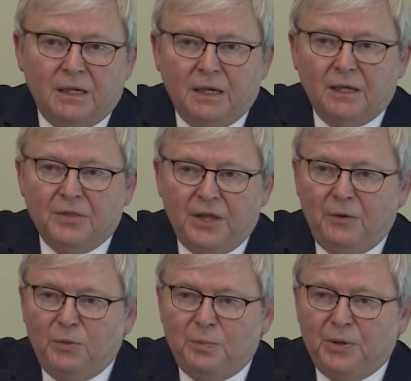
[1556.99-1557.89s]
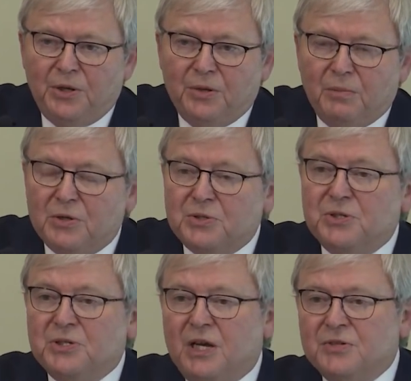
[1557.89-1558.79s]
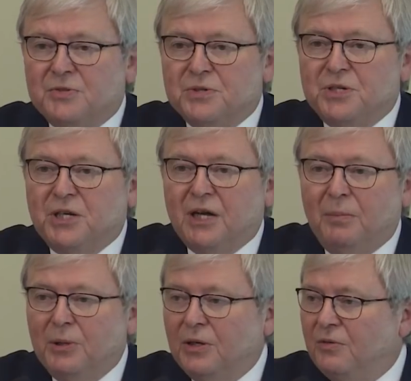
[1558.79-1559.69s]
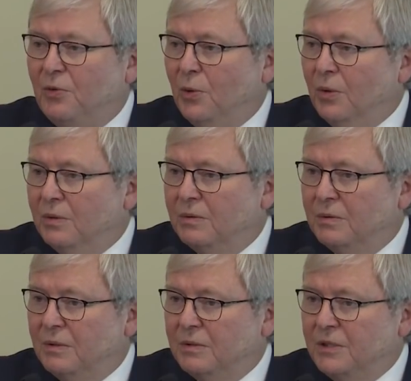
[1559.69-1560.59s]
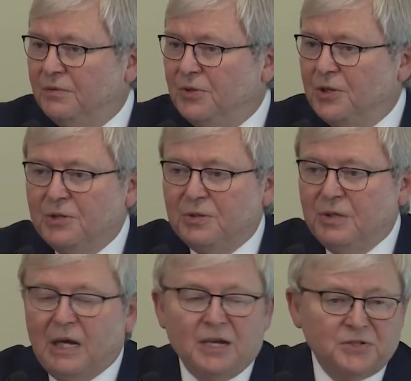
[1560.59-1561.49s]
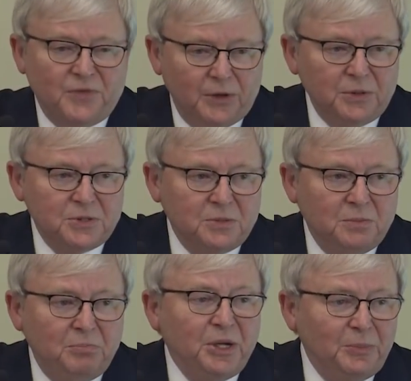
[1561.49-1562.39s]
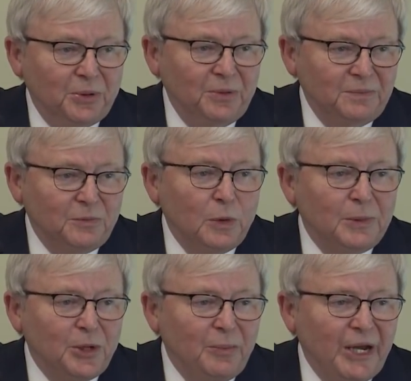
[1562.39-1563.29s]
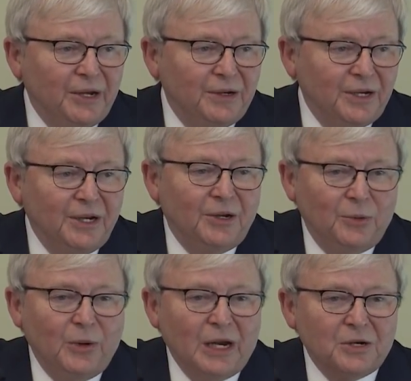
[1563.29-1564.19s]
That would be the most disastrous decoupling of all, given that us folks, people, women and men, we